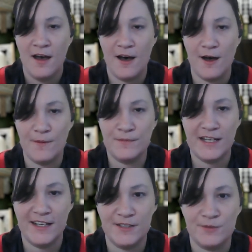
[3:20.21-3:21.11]

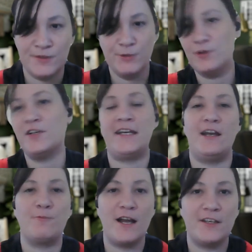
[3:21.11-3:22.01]
And you really
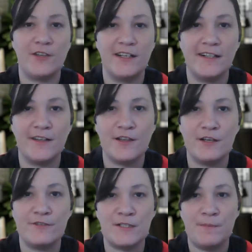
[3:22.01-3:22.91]
can't regulate
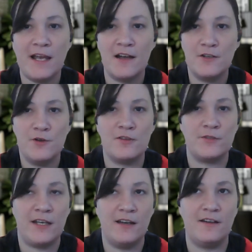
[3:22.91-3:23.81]
anything if it's banned, and you
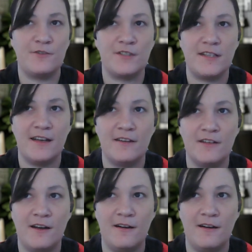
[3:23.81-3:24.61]
also can't understand